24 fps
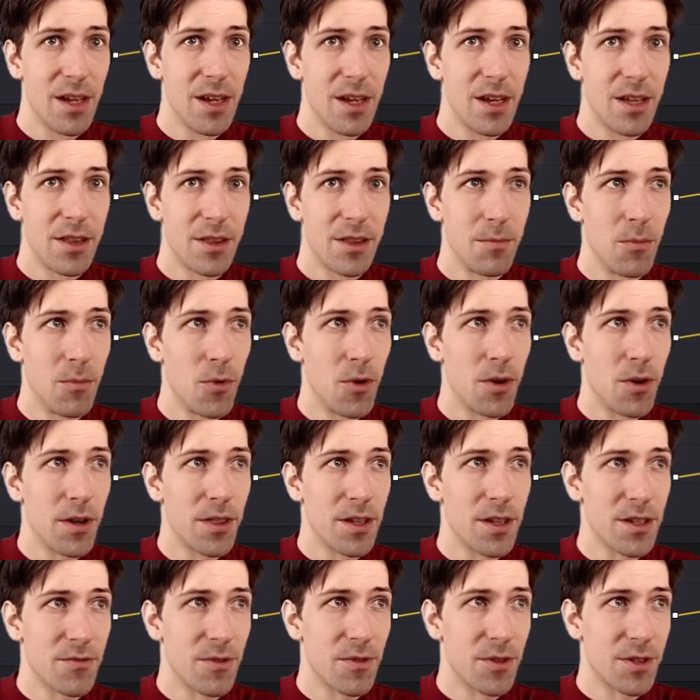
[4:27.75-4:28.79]
the more
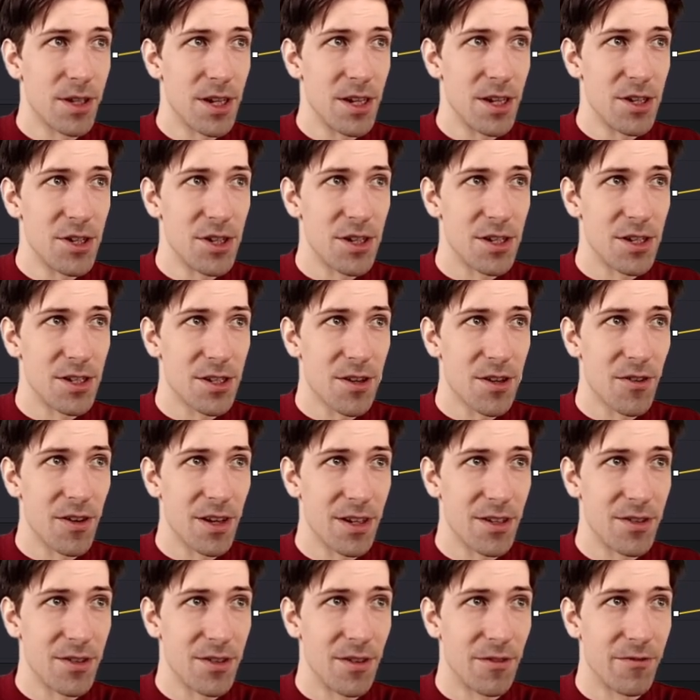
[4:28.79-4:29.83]
this rotation is going
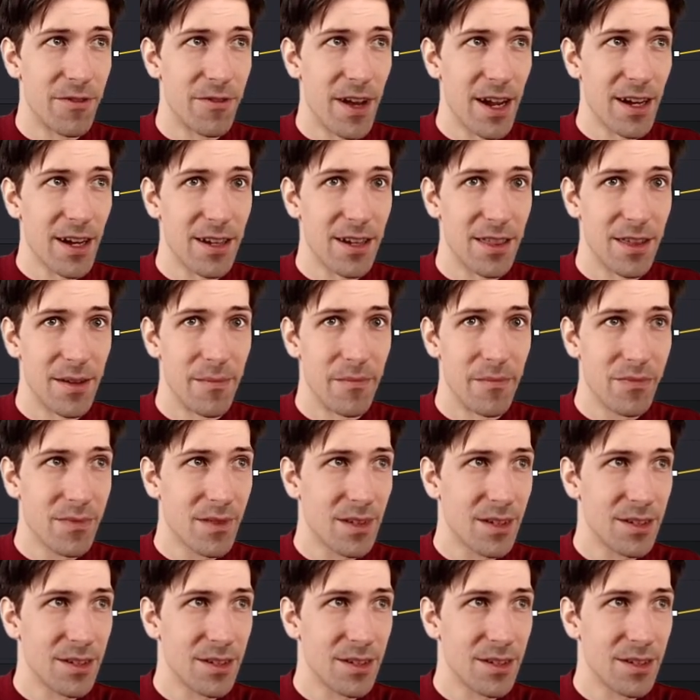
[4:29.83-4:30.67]
to affect them.